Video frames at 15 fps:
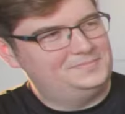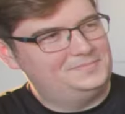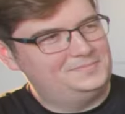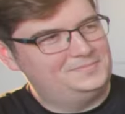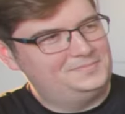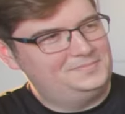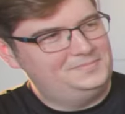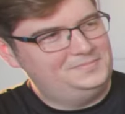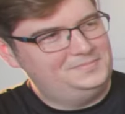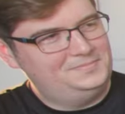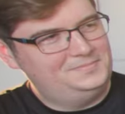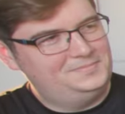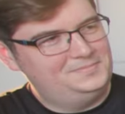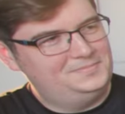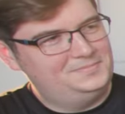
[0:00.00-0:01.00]

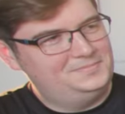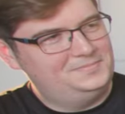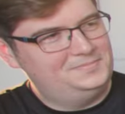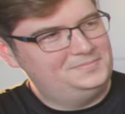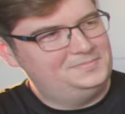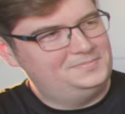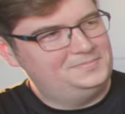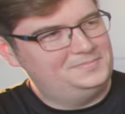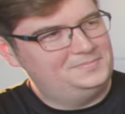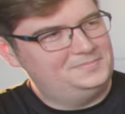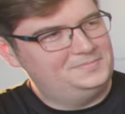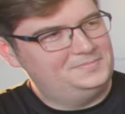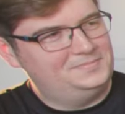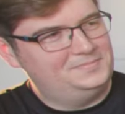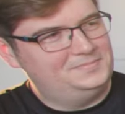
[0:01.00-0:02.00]

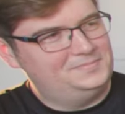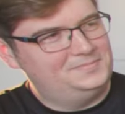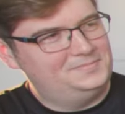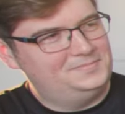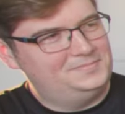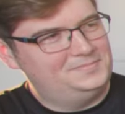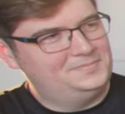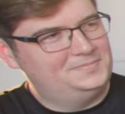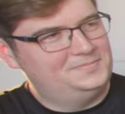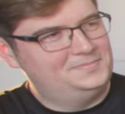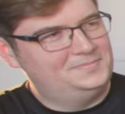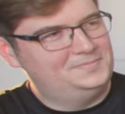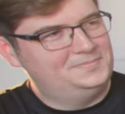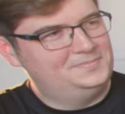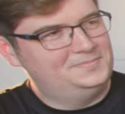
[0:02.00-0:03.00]
The person shown says nothing.